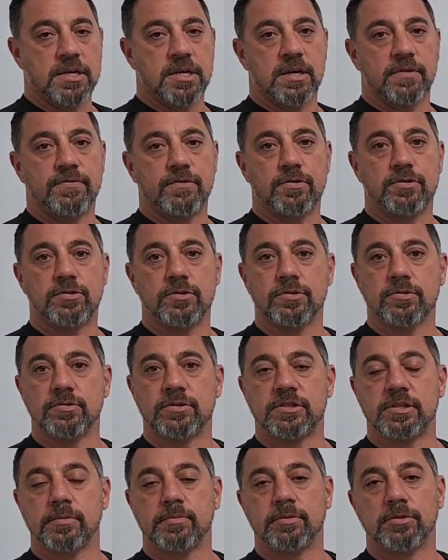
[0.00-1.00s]
If you
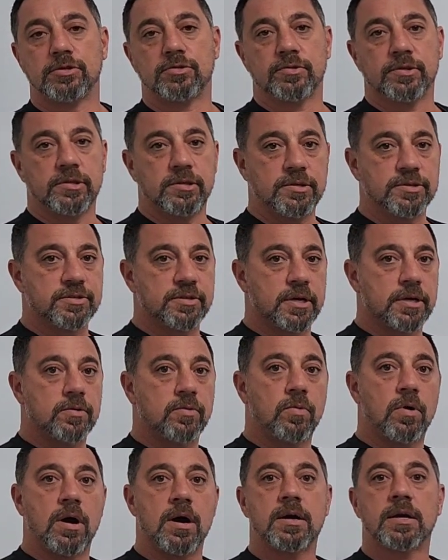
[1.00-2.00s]
do simple drills like
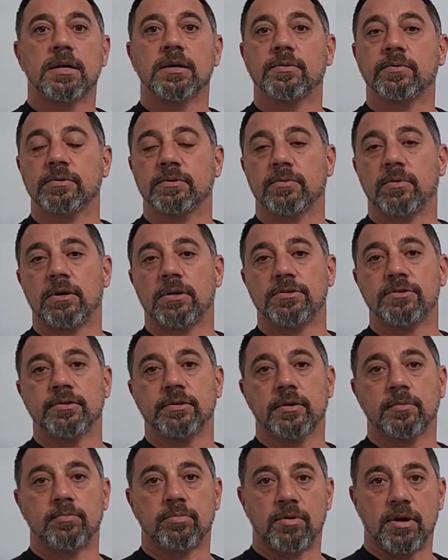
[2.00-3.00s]
walking while
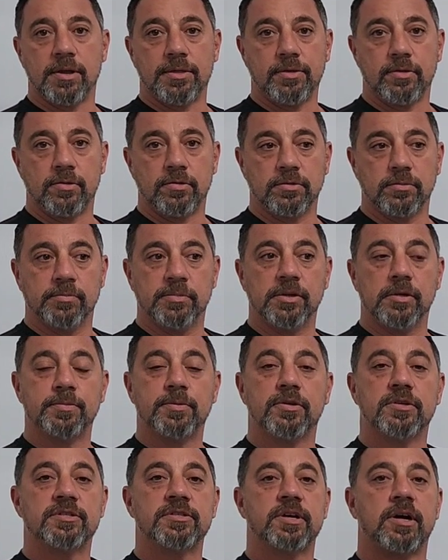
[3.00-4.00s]
doing a breath hold and build
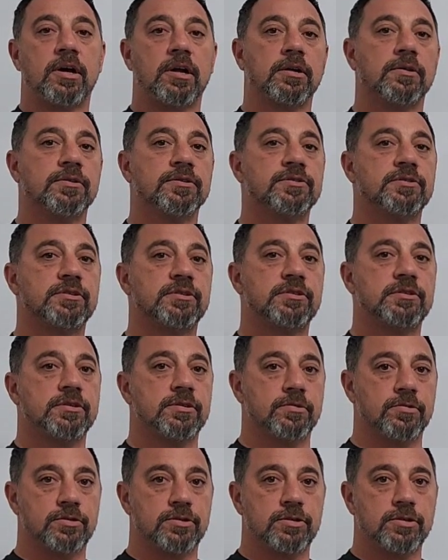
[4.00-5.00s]
up your tolerance to
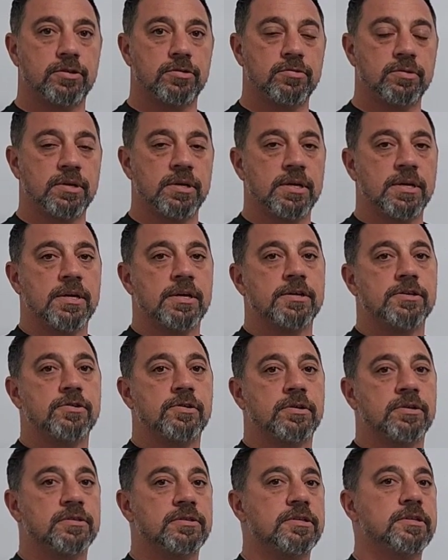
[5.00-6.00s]
CO2,
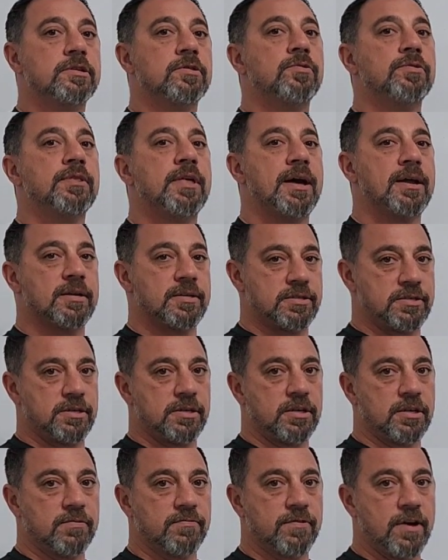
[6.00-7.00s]
you can deal with that
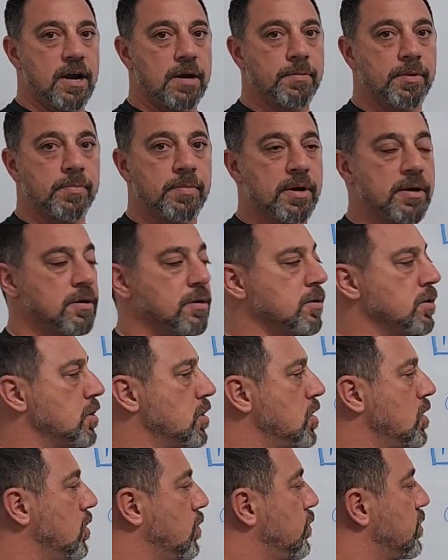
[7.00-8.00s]
acidic environment better,
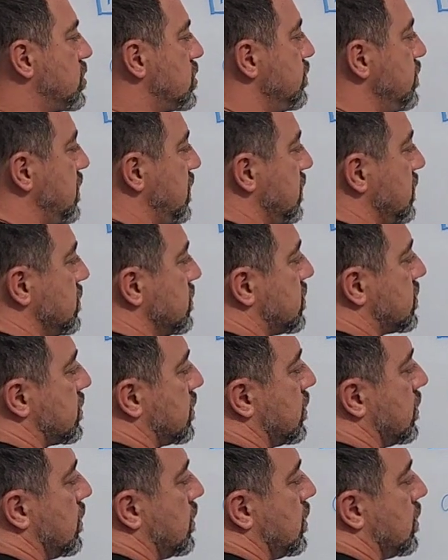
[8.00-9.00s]
which
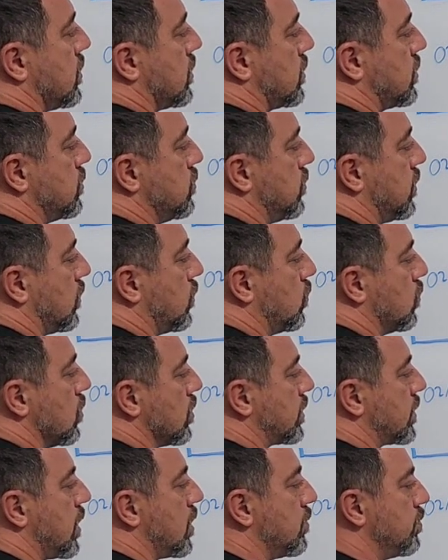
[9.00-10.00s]
means you can
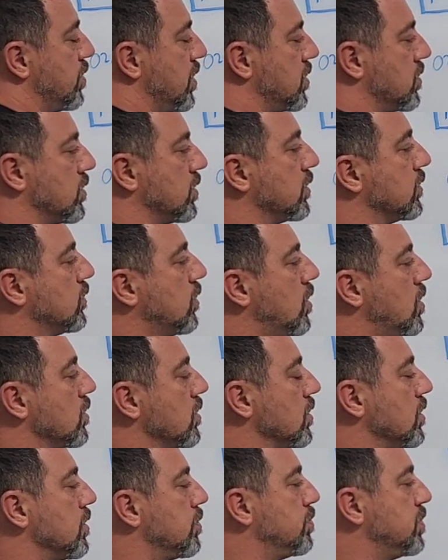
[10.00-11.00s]
work out better and
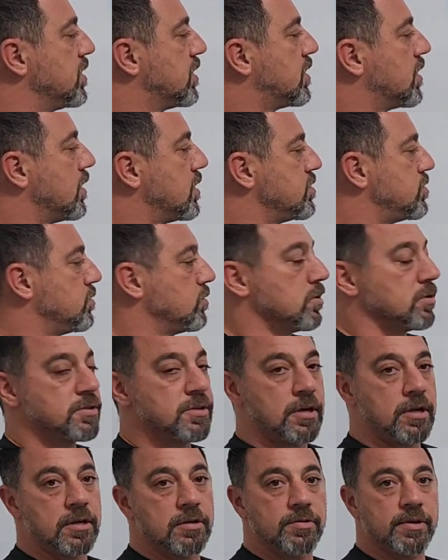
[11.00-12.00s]
longer because you are
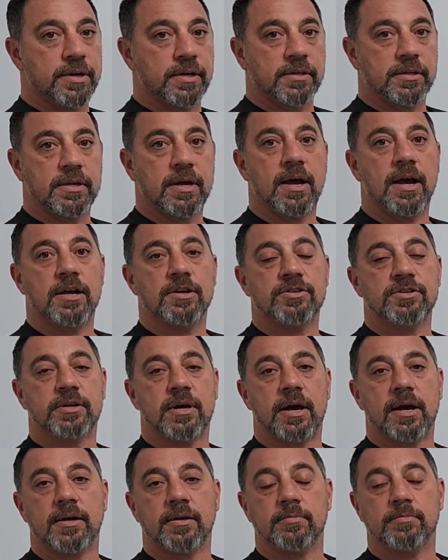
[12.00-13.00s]
tolerating the
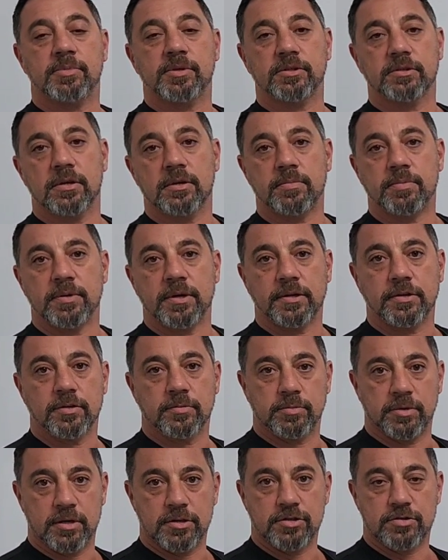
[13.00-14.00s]
hydrogen ion buildup in
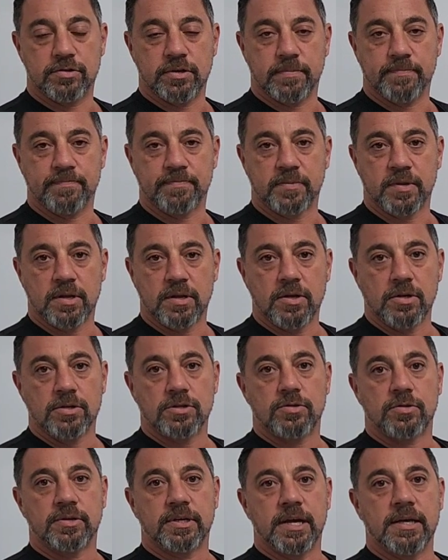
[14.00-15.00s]
your bloodstream.
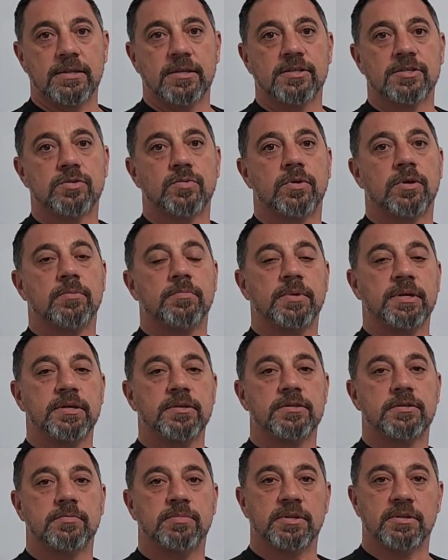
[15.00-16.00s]
So again, this is what it
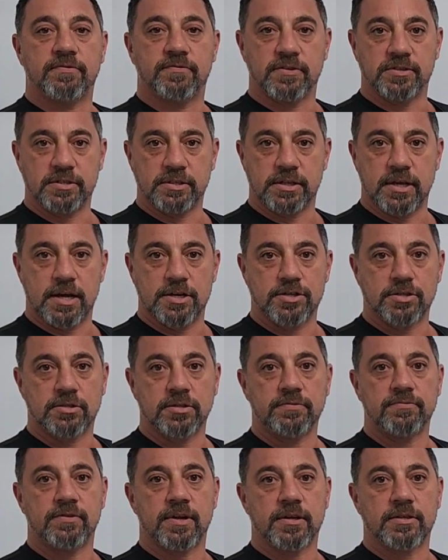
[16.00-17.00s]
means to be
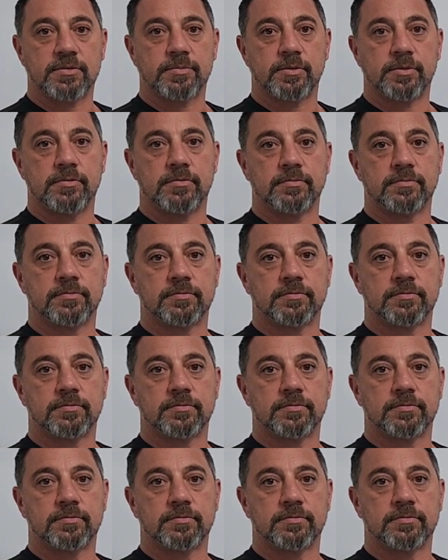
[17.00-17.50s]
physiologically flexible.